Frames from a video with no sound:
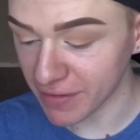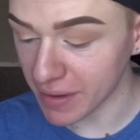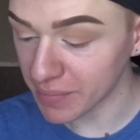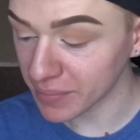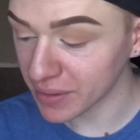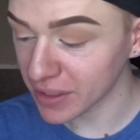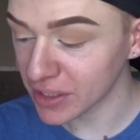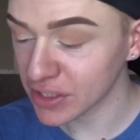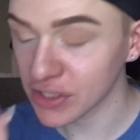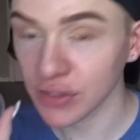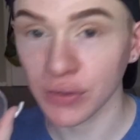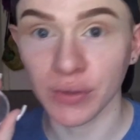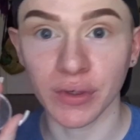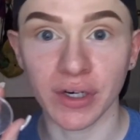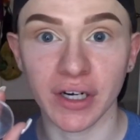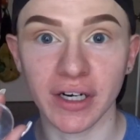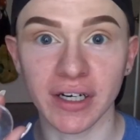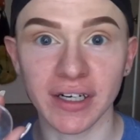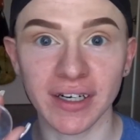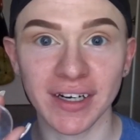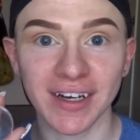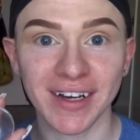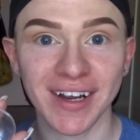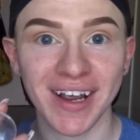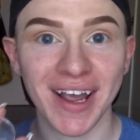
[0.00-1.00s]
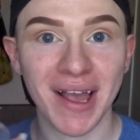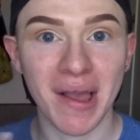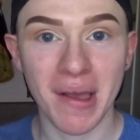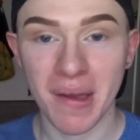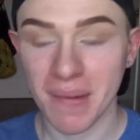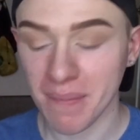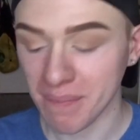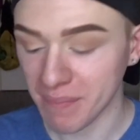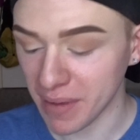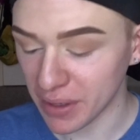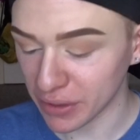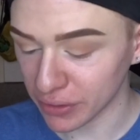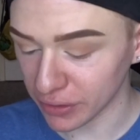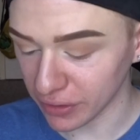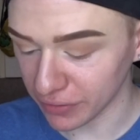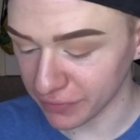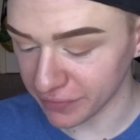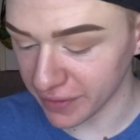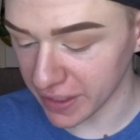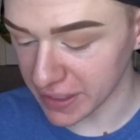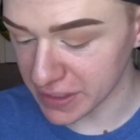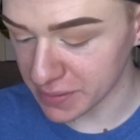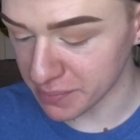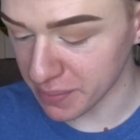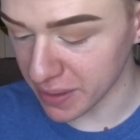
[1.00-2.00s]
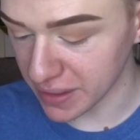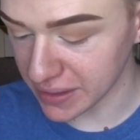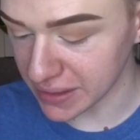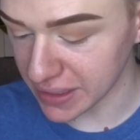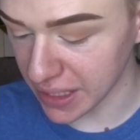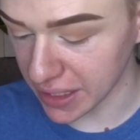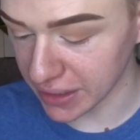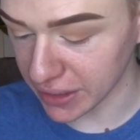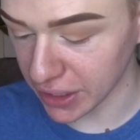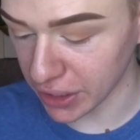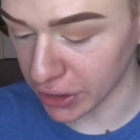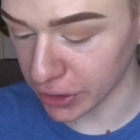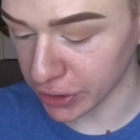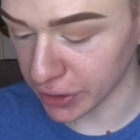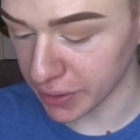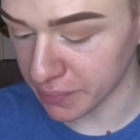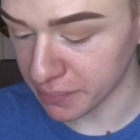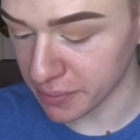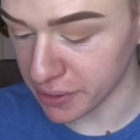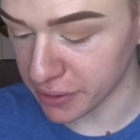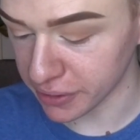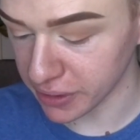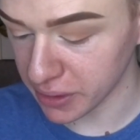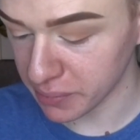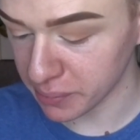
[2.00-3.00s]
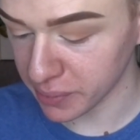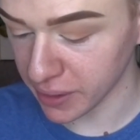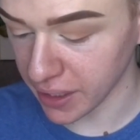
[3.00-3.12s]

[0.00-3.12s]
Femme Couture Mineral Effect Baked Eye Color in Purely